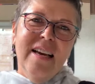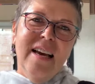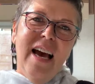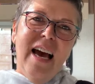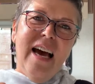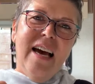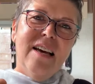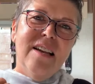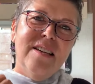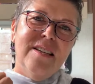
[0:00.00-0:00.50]

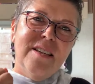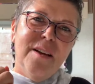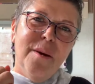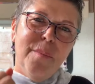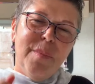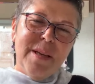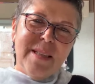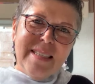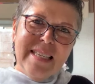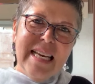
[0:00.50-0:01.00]
and
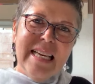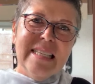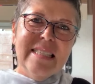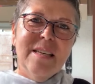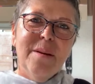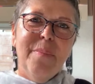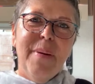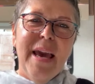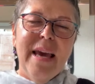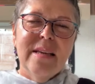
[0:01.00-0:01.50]

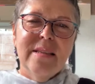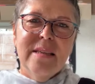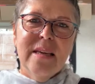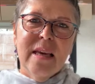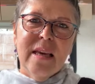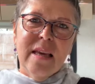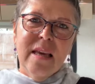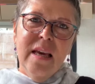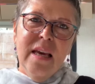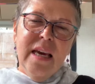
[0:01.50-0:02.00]

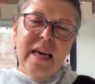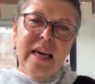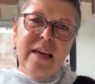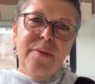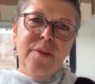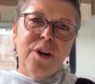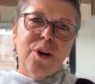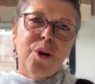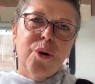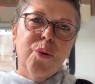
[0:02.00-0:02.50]
participating in
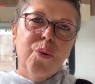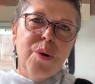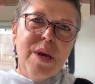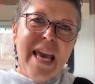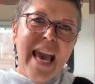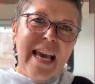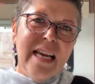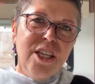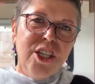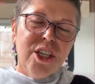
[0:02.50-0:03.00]
the
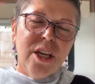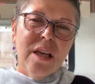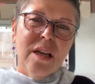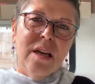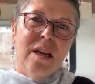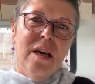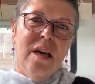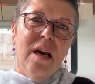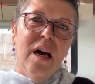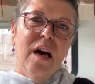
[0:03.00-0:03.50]
creation
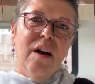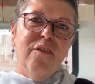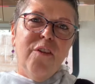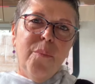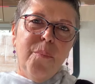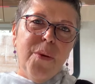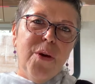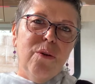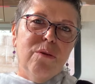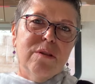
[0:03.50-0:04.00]
of a
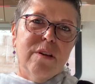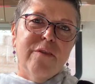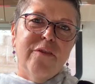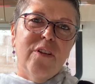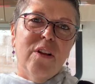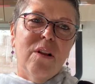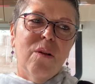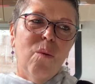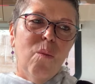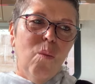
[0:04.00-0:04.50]

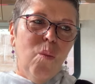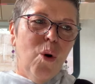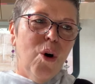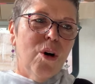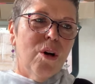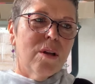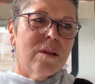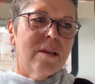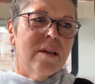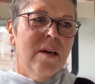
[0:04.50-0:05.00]
beautiful
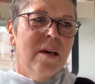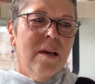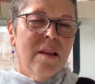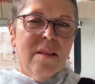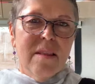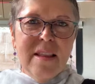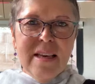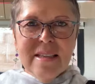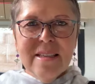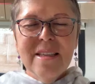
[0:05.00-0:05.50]
world?
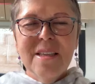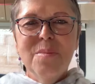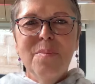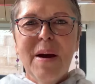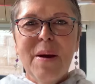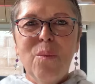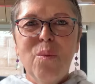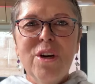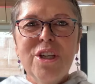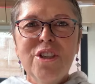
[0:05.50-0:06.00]
This is
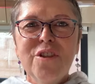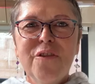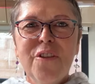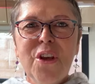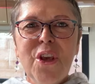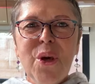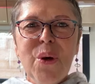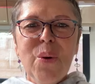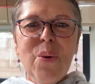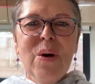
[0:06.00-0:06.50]
my wish for
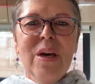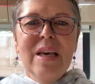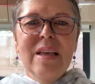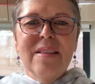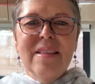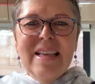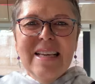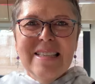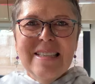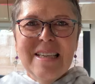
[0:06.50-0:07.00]
you.
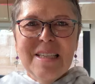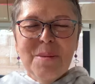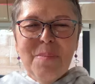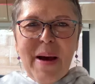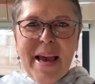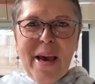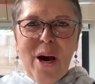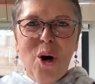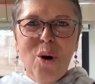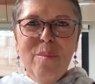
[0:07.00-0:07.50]
This is my
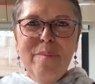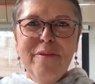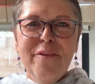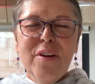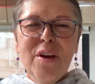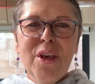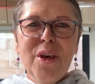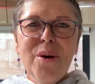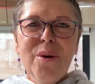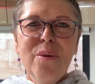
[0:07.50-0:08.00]
hope for
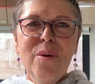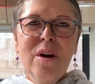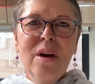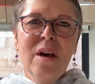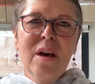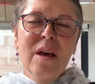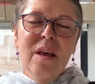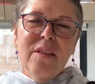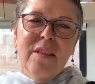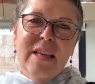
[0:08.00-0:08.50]
you.
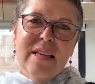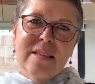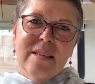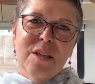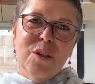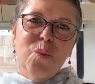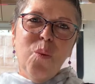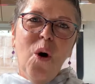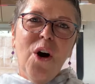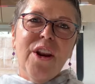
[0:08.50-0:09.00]
This
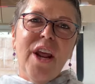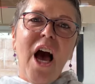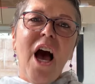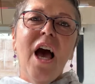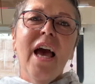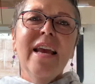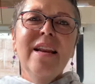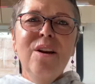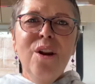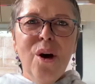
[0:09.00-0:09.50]
is what
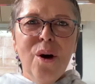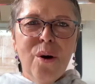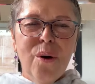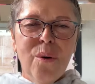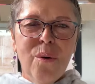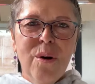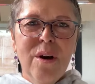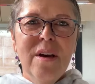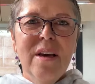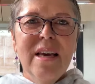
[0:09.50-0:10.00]
I
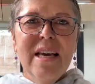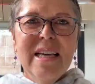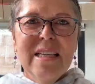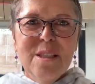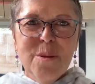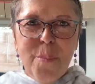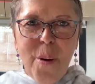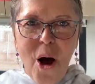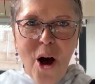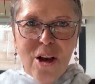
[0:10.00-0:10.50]
know
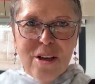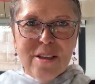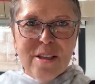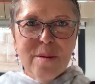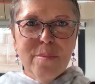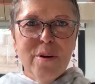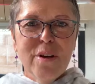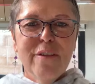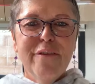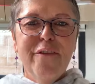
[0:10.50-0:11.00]
is
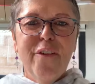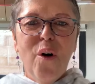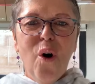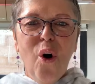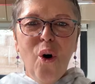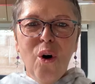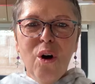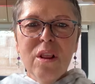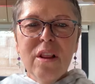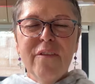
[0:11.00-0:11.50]
possible for
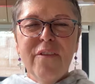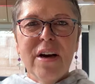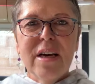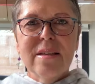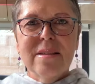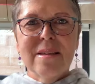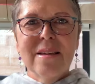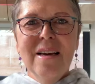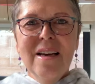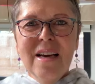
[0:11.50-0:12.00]
all of
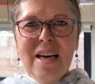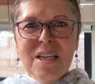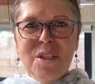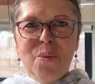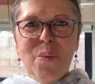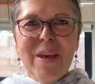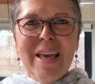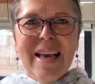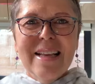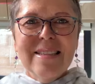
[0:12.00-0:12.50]
us as
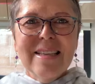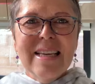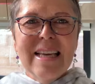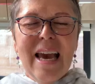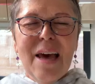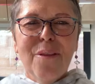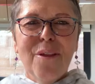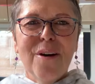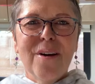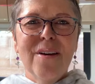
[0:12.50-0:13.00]
we get
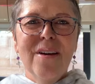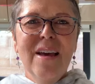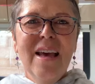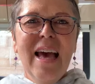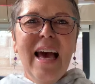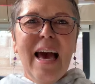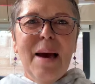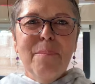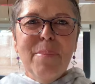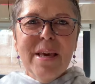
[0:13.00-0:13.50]
together
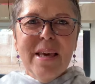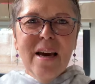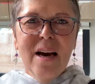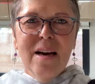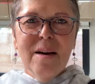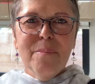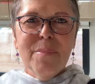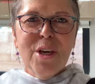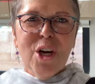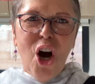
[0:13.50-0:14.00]
and
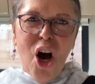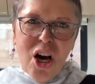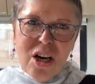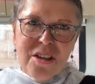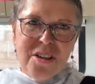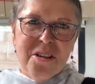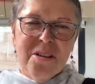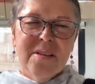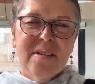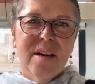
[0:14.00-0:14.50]
become
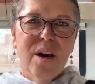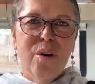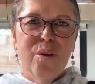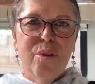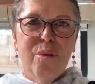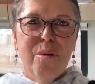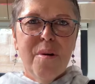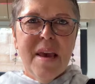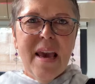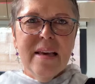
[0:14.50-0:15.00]
conscious co
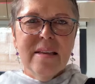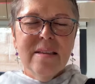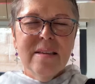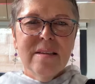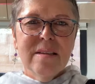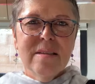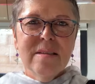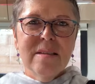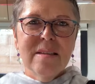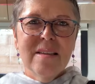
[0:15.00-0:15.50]

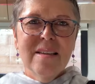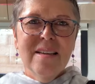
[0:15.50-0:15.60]
creators